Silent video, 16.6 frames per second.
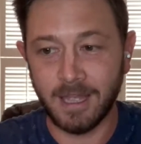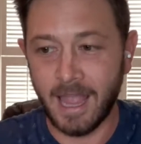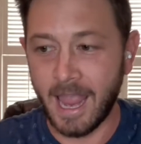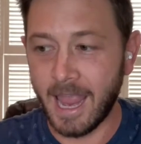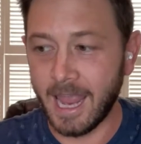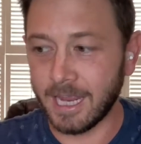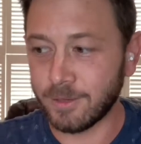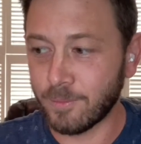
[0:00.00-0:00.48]

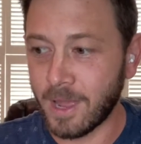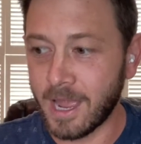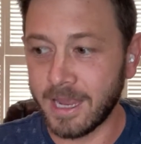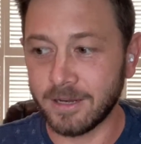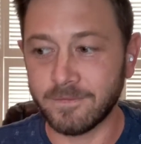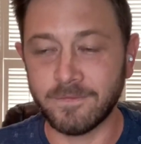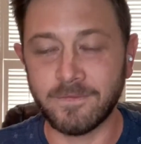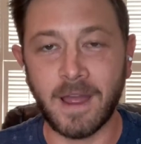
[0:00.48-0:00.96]
and my
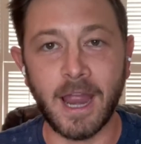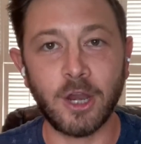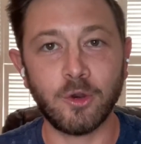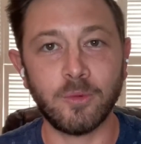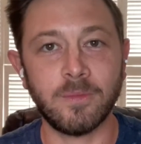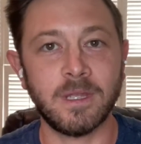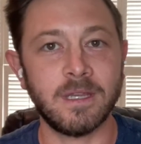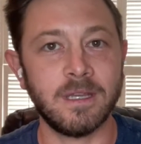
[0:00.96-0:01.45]

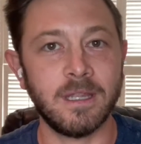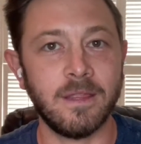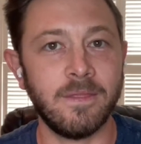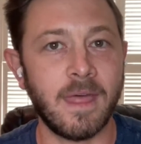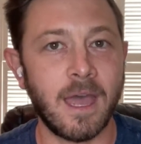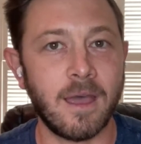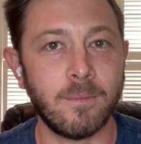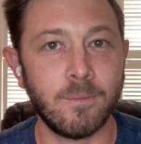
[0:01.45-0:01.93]
environment in
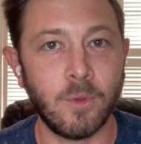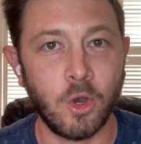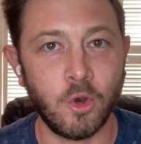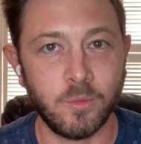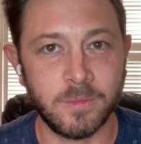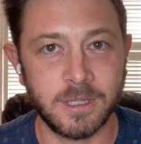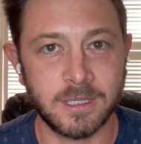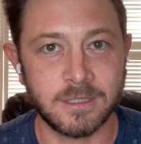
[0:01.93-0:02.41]
that
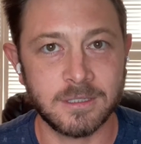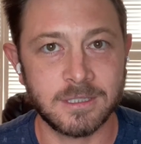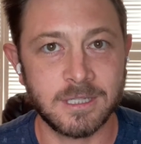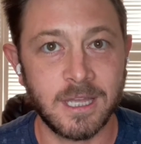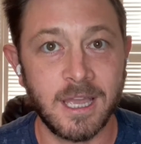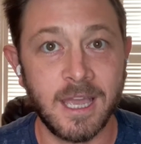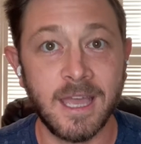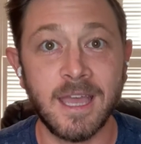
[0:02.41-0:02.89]
moment,
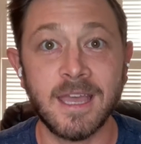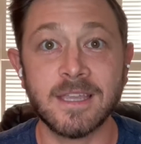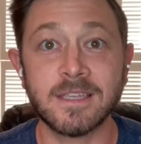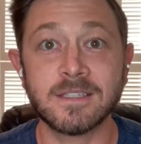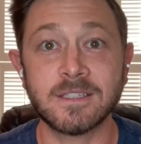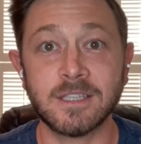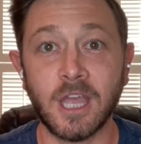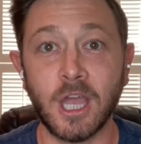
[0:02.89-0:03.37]

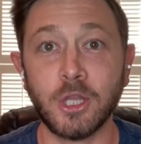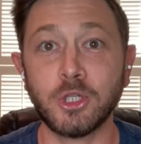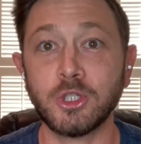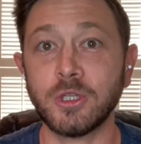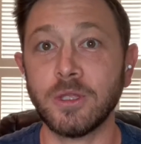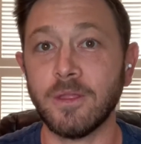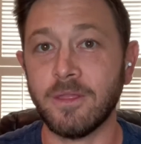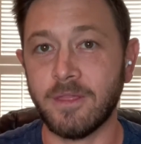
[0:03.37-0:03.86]

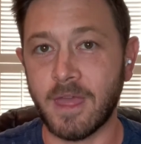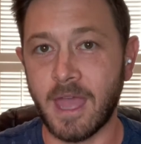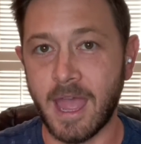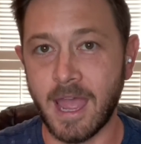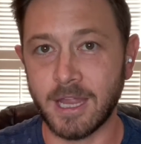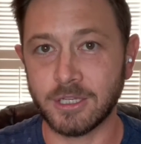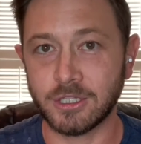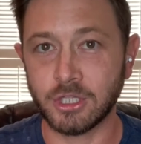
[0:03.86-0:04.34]
such
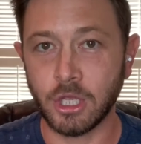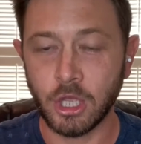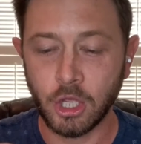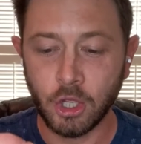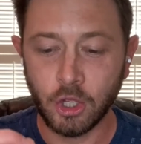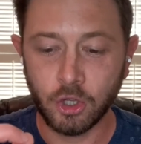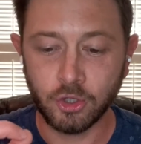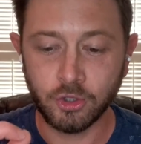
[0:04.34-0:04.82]
that
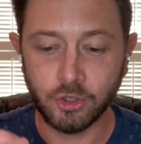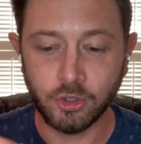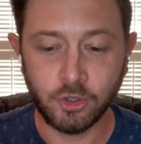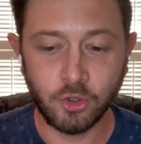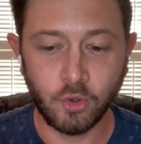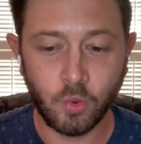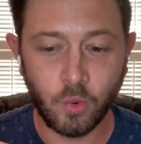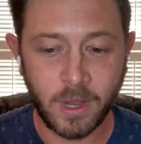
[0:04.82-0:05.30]

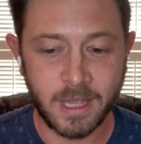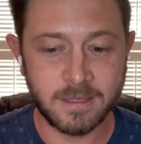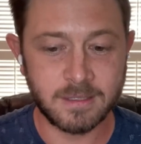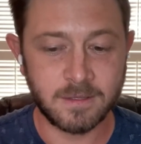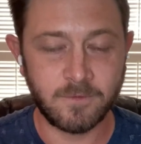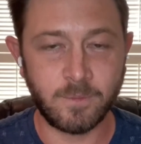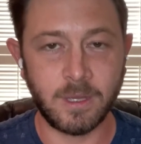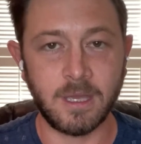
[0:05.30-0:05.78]
new ways
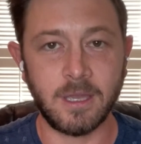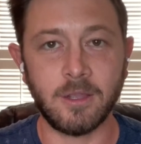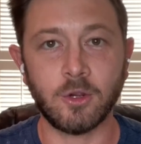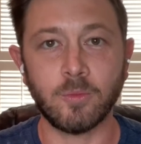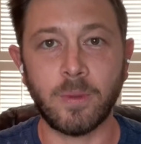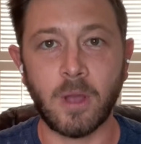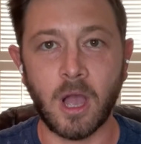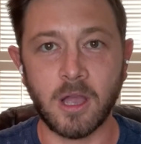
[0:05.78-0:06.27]
of being
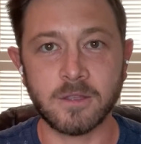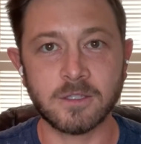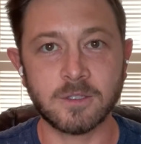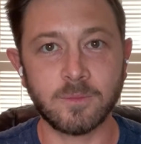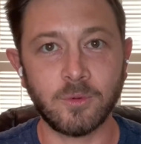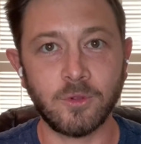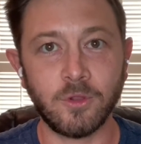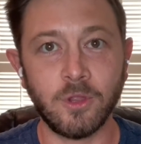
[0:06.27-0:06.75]
are
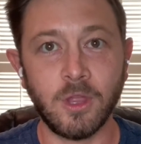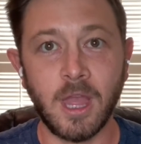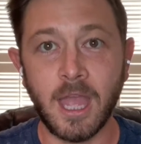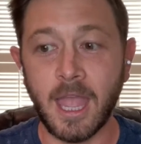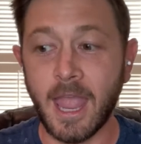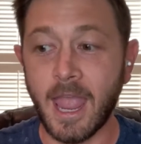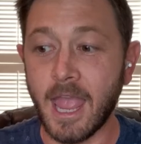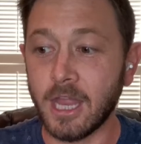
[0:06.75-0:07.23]
possible
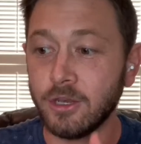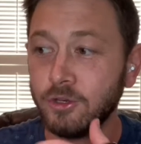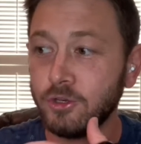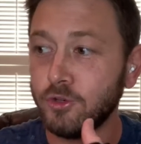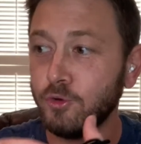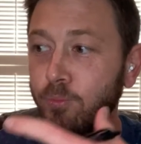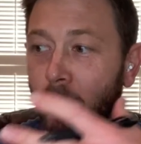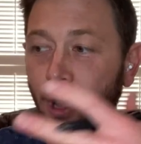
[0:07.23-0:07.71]
and
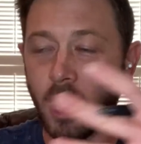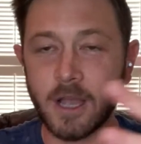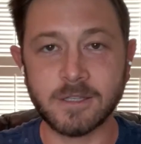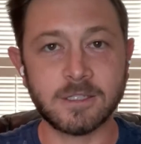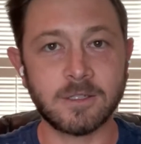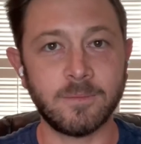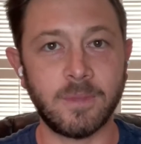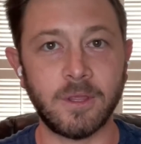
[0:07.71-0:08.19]
new
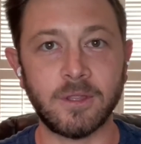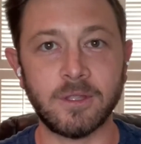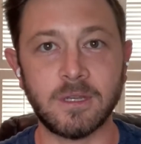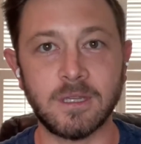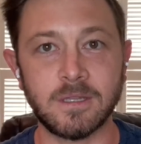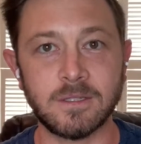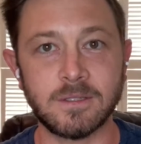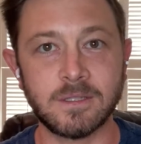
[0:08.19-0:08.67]

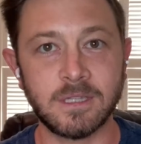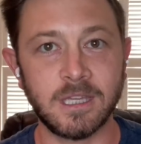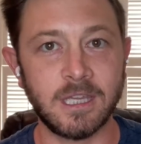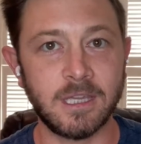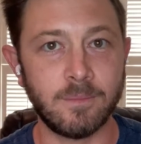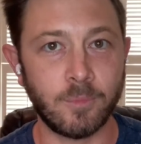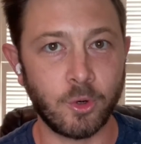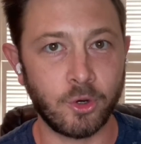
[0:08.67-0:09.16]
possibilities
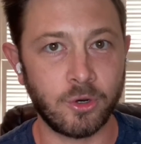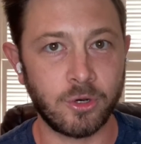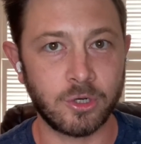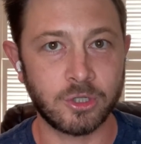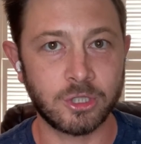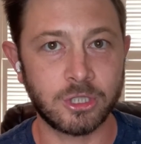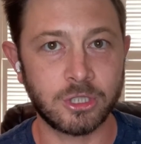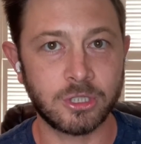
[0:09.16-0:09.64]

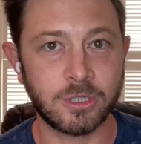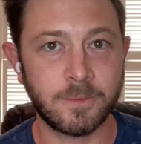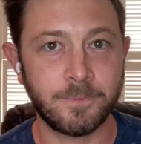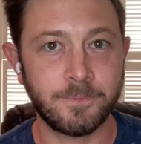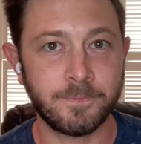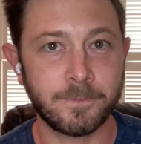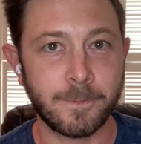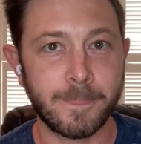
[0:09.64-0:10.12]
emerge.
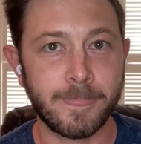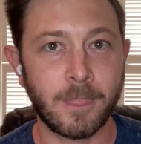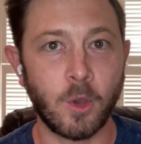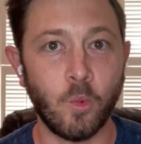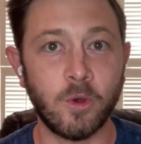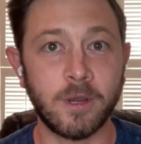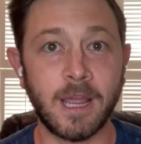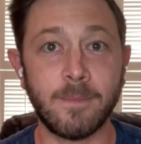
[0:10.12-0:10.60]

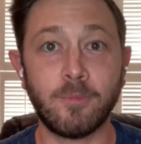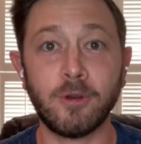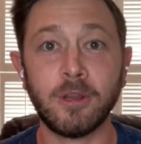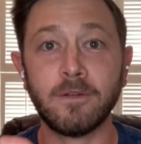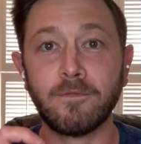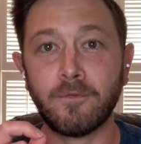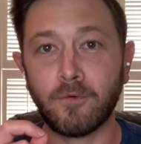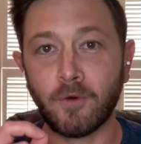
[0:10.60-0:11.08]
When I
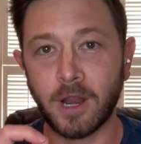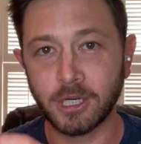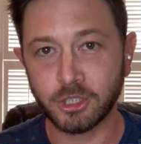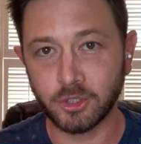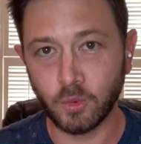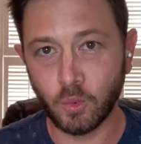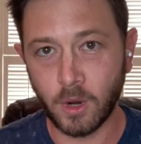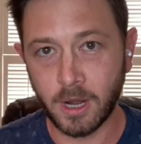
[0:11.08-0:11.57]
bring
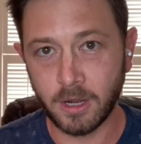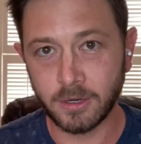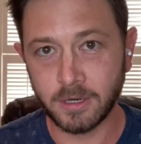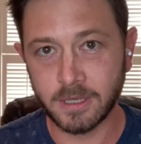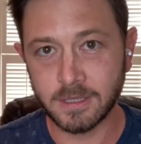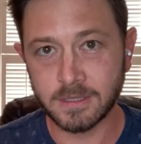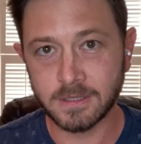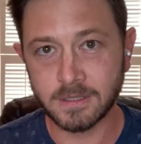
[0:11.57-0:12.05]
fresh
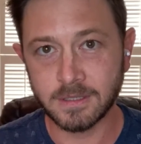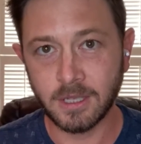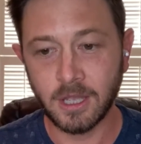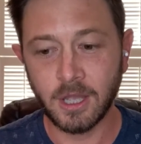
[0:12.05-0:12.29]
awareness